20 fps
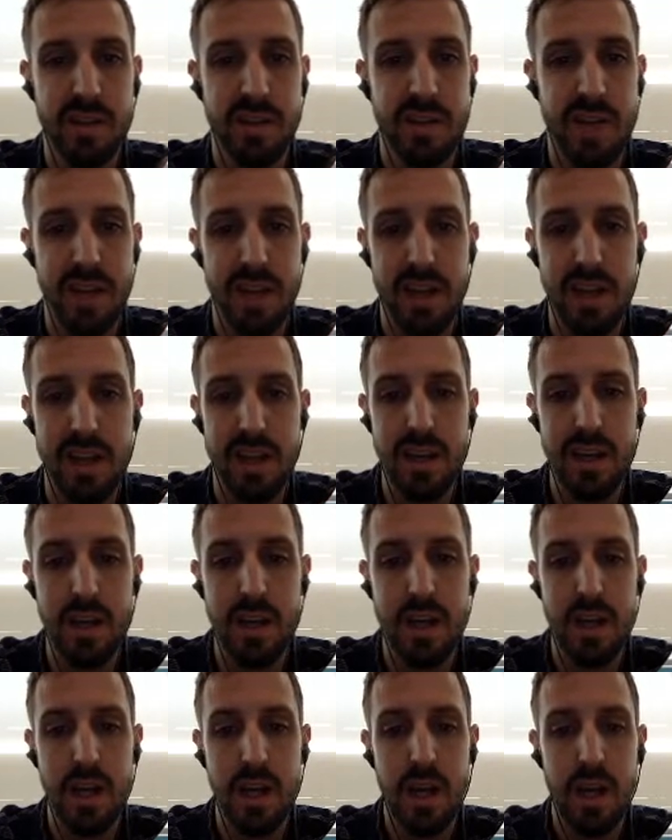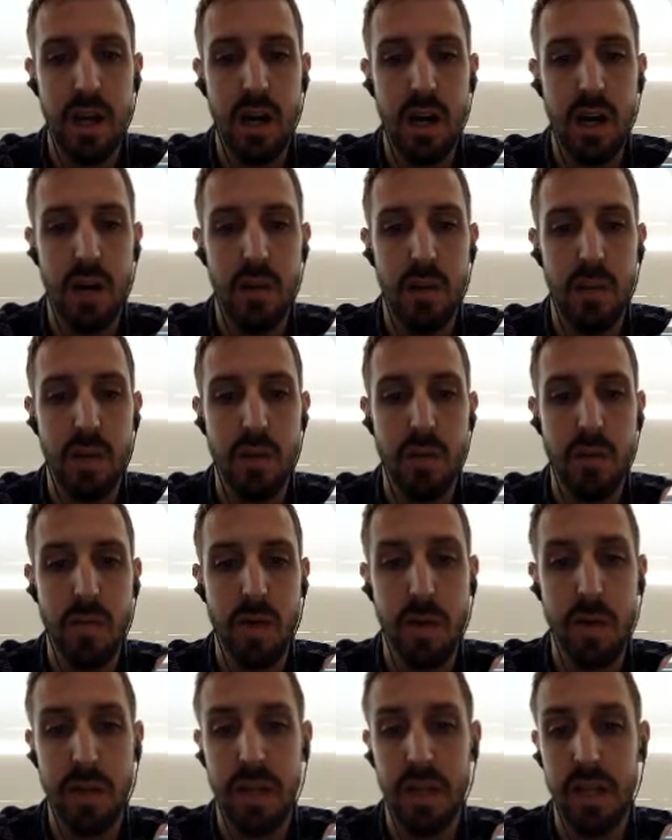is handy, but you
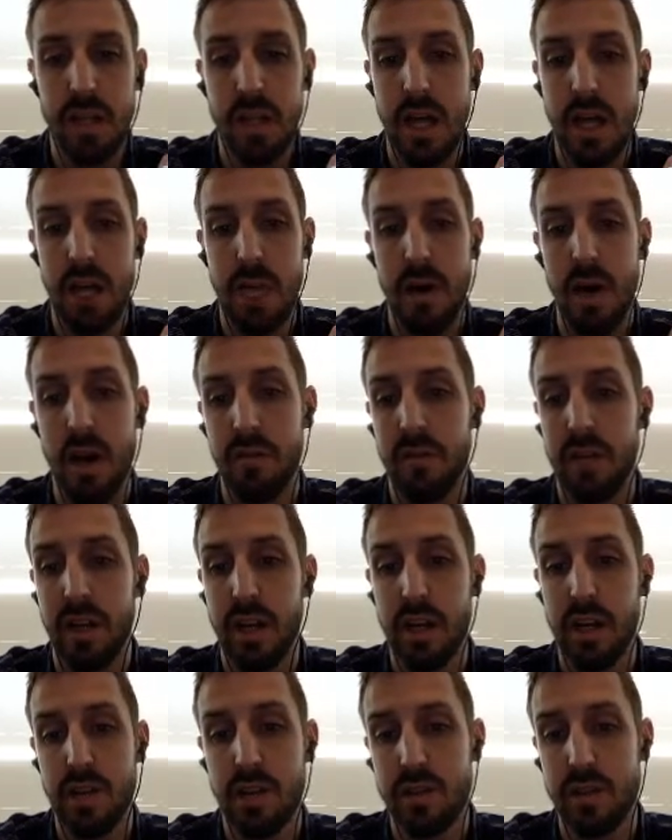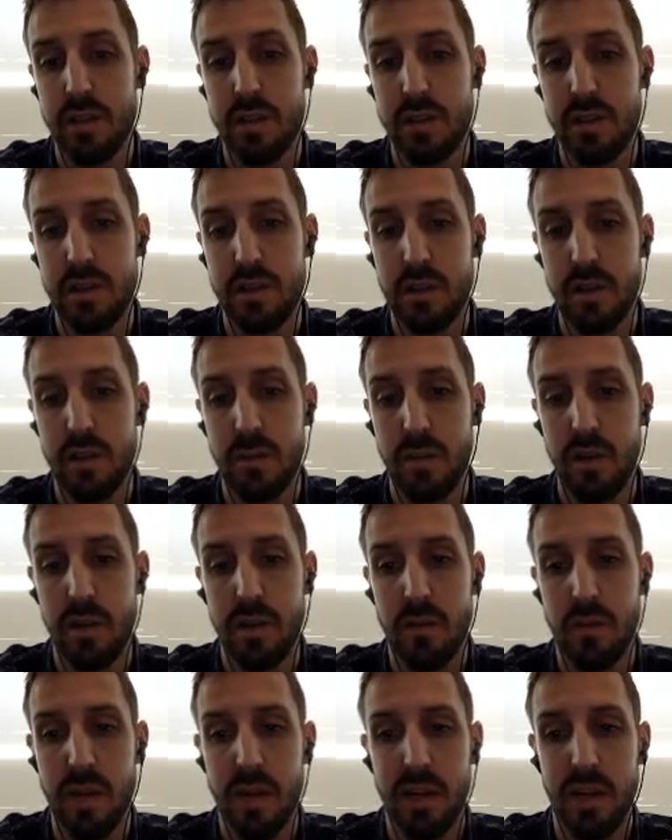might make a lot of modifications to this template.
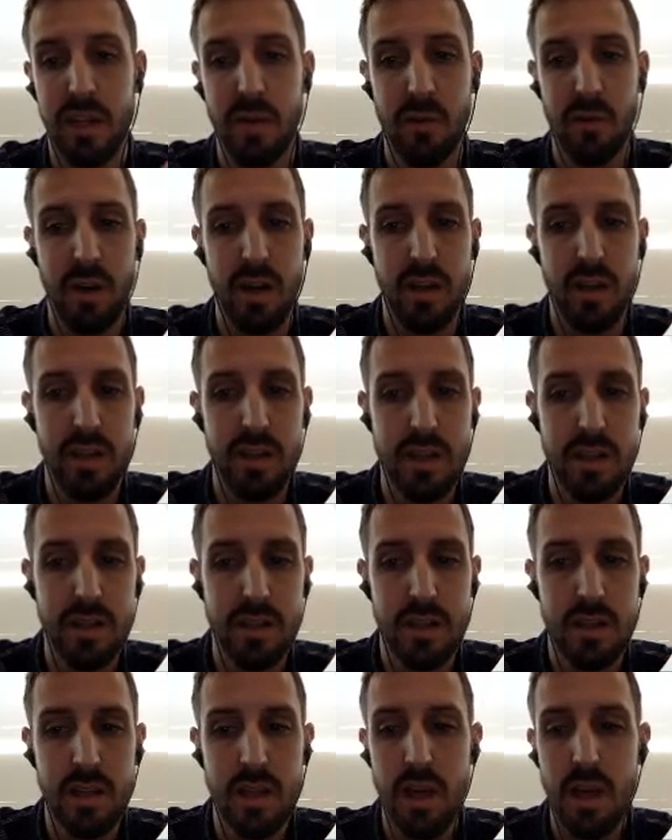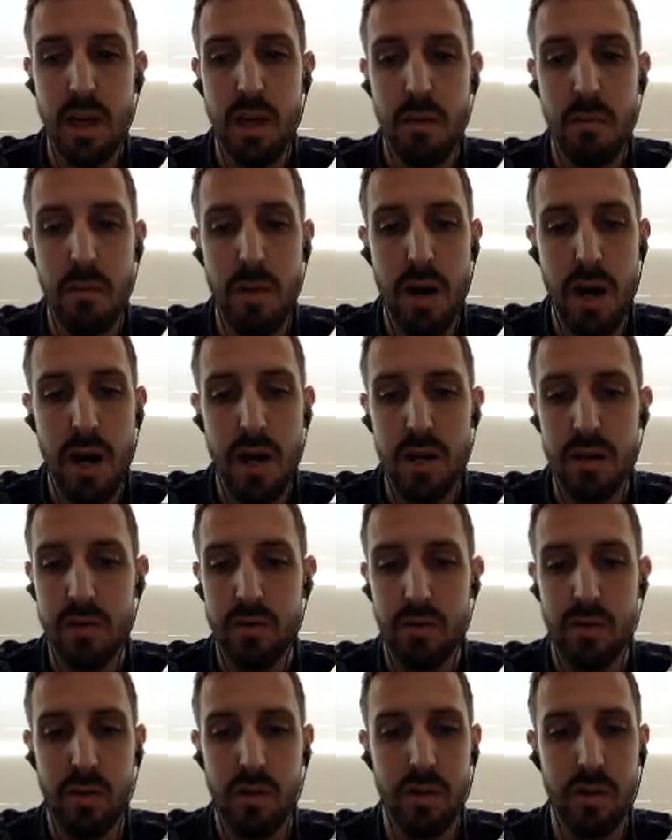You might get rid of this
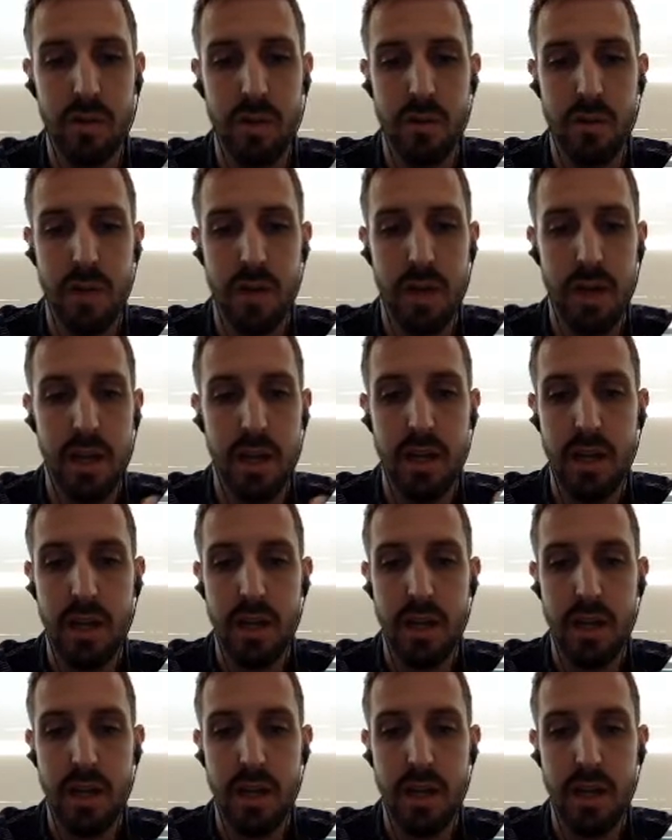module, you might